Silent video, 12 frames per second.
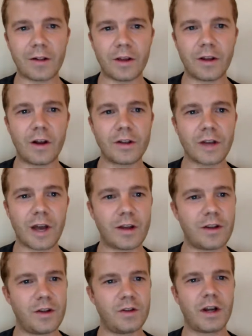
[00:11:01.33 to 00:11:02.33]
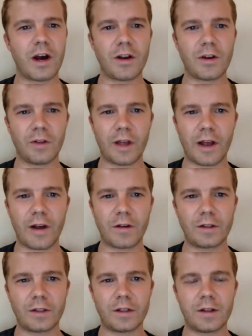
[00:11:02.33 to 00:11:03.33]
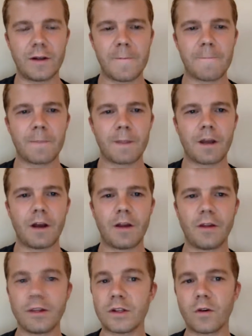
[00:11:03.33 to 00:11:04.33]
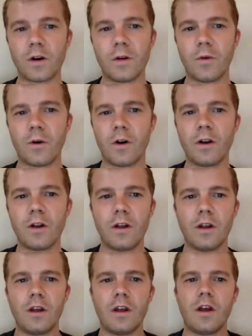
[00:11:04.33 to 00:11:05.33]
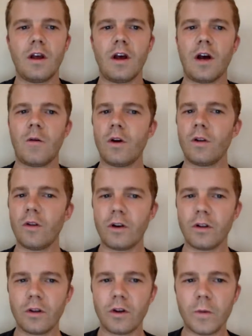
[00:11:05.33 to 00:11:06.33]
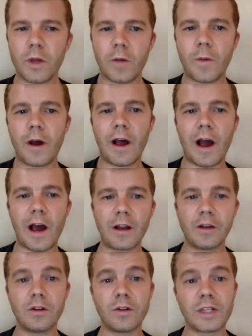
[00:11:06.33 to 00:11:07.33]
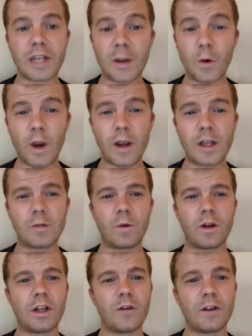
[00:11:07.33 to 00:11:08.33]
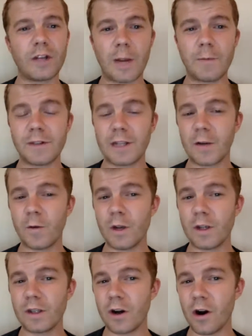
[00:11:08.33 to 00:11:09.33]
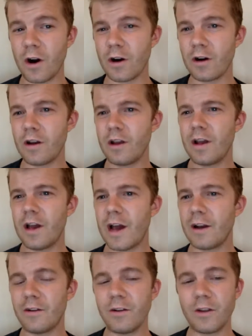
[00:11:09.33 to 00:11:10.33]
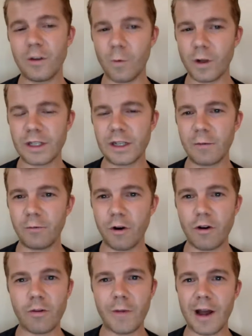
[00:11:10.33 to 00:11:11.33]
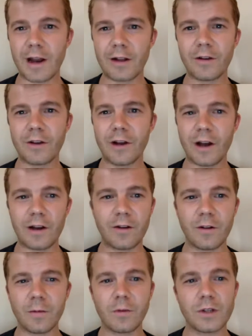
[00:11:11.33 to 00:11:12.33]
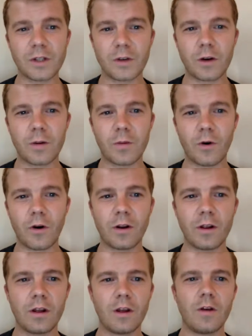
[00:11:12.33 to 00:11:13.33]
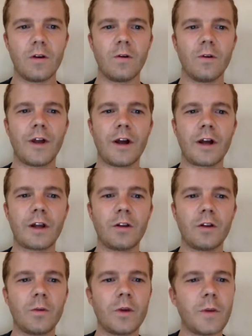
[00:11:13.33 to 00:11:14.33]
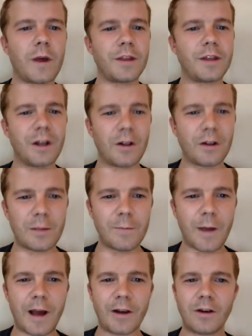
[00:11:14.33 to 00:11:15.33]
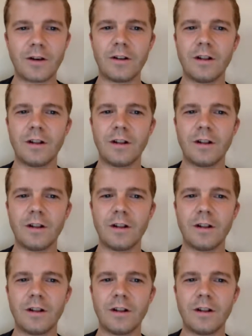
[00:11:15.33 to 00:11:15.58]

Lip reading: and also how to use auto layout on the storyboard. We'll learn a little bit about how to do segues, what different type of segues are, how to do them once again programmatically, and how to do them through storyboard. We'll talk a little bit about the delegate pattern,